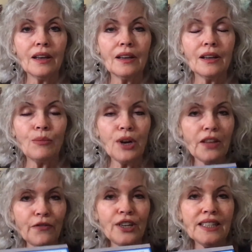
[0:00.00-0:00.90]
One of the
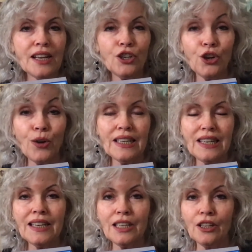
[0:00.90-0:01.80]
first things you're going to
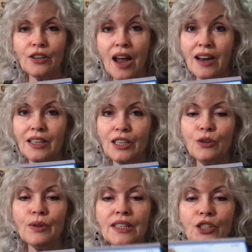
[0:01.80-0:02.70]
need to learn how to do
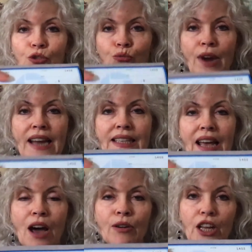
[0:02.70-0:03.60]
is to write
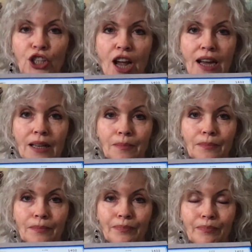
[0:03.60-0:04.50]
out a check,
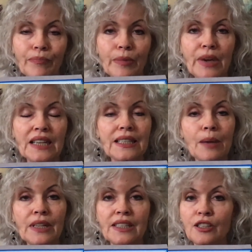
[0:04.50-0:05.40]
because some
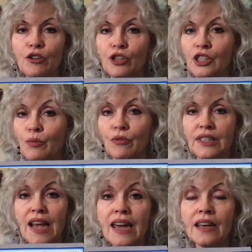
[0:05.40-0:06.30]
institutions won't
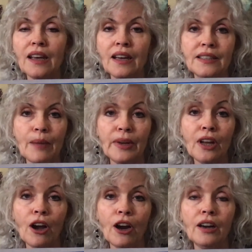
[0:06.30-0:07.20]
take a debit
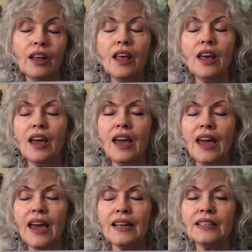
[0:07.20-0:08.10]
card,
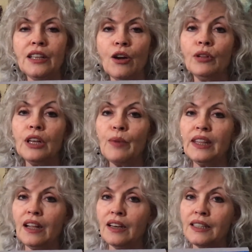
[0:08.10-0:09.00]
and the only way
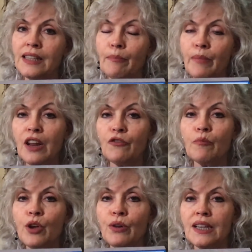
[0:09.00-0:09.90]
they'll accept money from
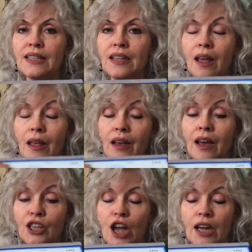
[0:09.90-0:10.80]
you is a
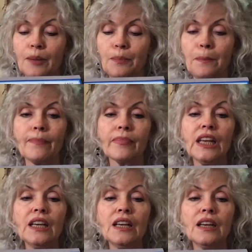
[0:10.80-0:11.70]
check.
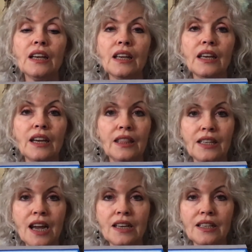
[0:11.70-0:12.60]
In the
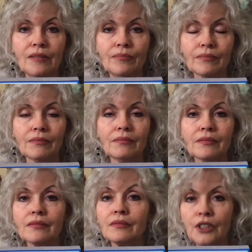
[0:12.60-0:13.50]
date,
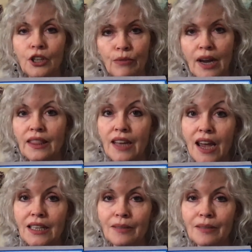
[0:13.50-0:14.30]
you write the date.